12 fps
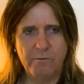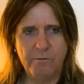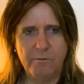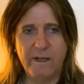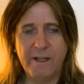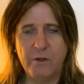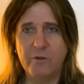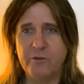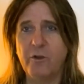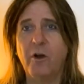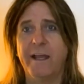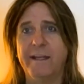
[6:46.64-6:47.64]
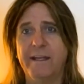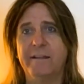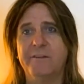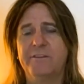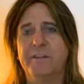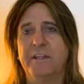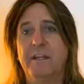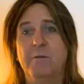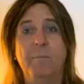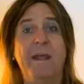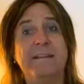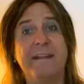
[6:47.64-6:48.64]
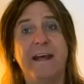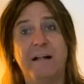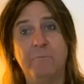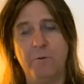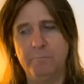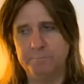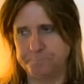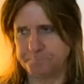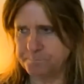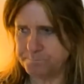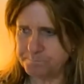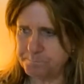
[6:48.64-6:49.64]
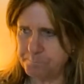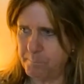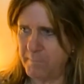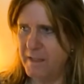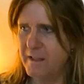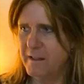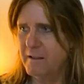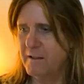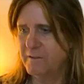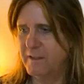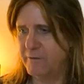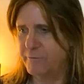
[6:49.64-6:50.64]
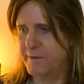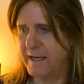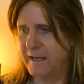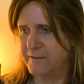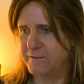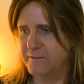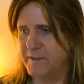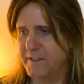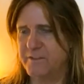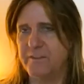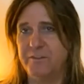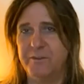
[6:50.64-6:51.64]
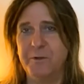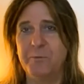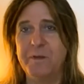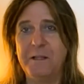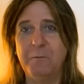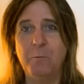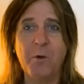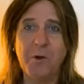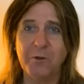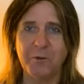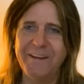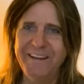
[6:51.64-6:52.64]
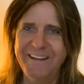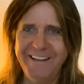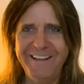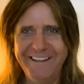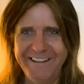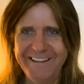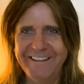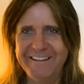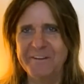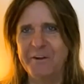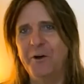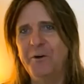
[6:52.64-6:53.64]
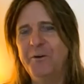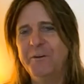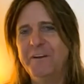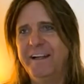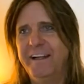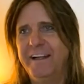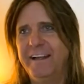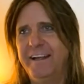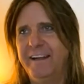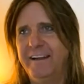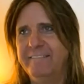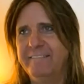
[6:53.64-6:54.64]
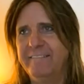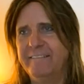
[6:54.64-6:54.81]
really good song ideas that didn't make the album. Then I realized this is the real world, you know. But